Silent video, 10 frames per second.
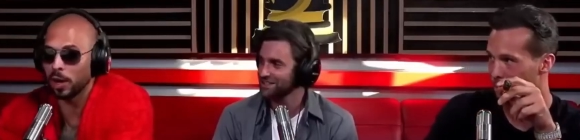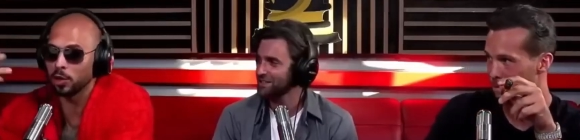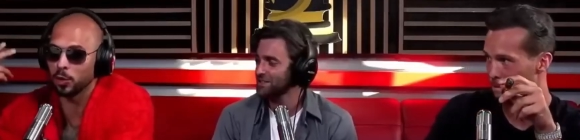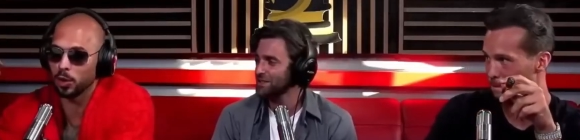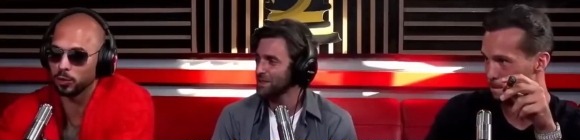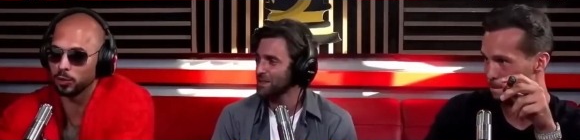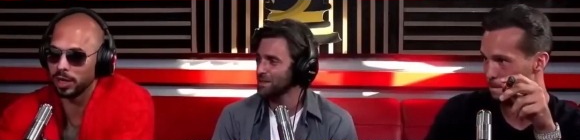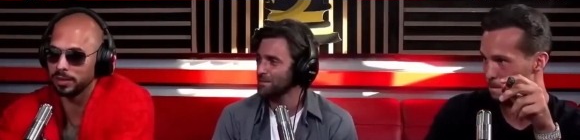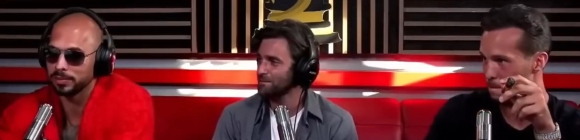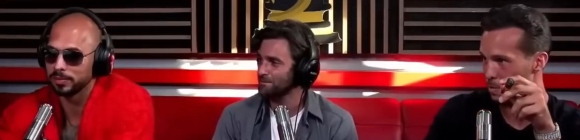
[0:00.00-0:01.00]
Speaker 1: around the world,
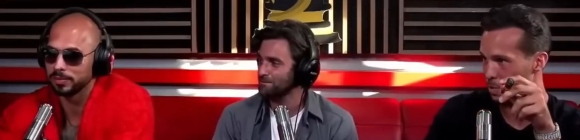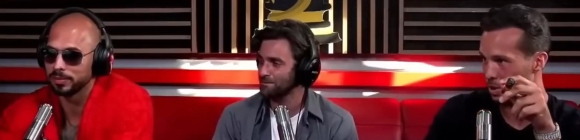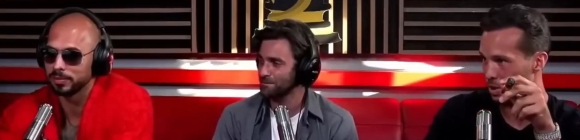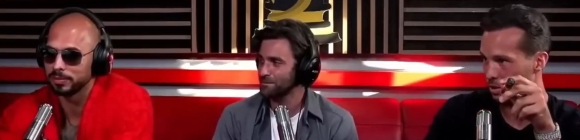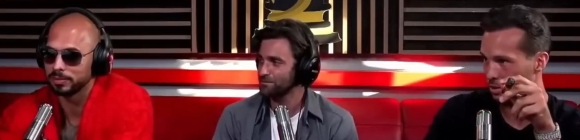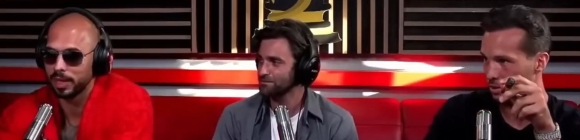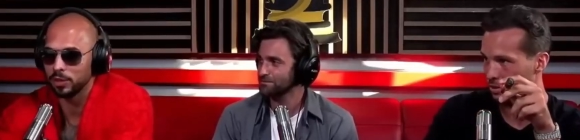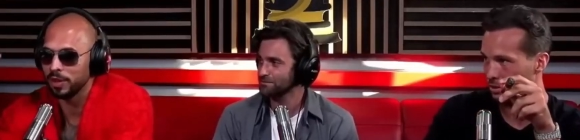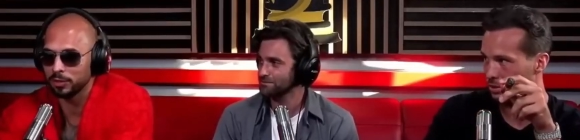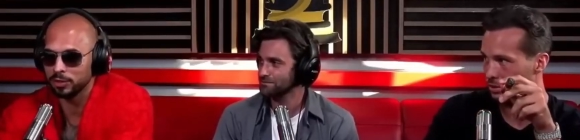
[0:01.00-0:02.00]
right? Mm-hmm. And
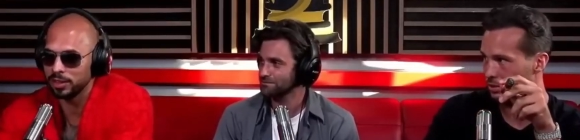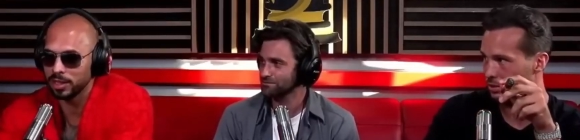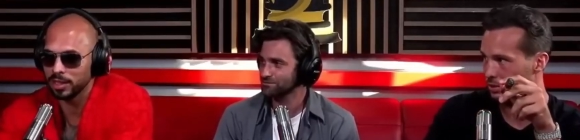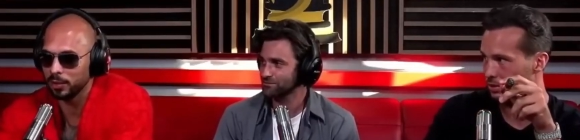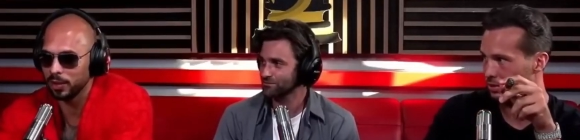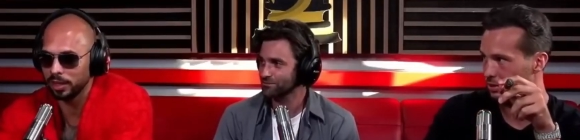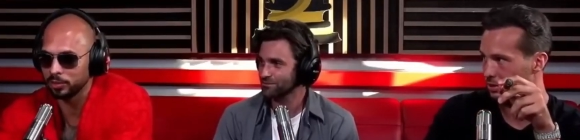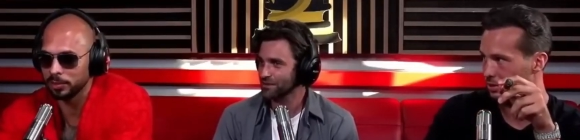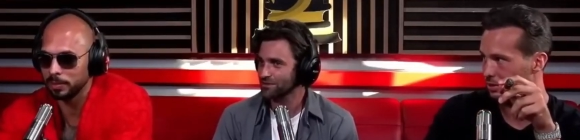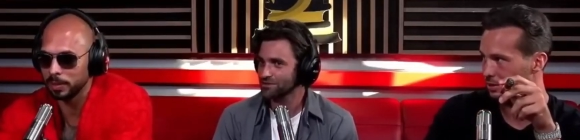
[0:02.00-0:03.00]
you've never seen the clown that hides
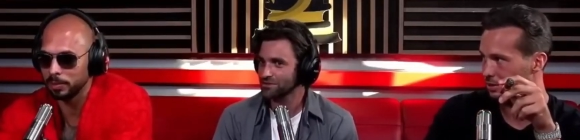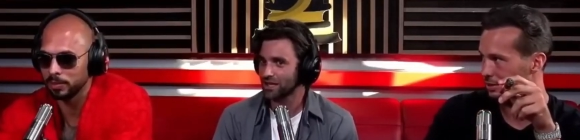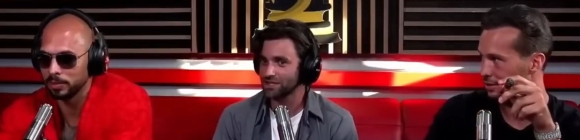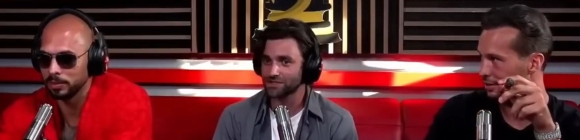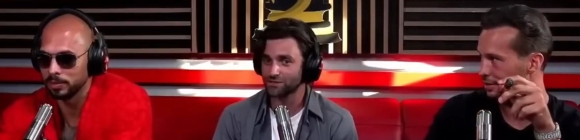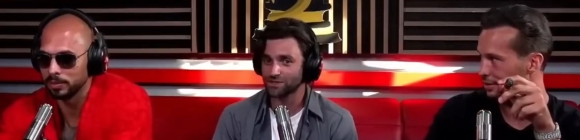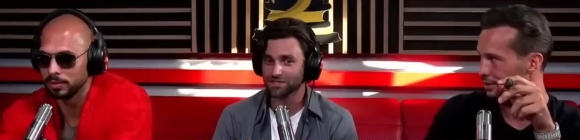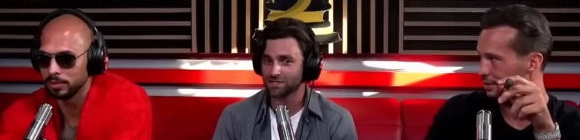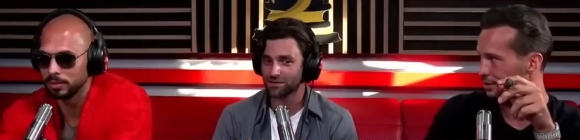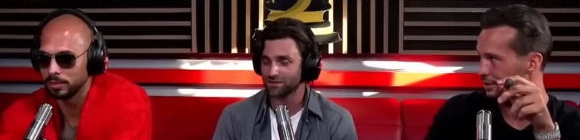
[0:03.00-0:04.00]
from gay people. I
Speaker 2: still haven't seen him.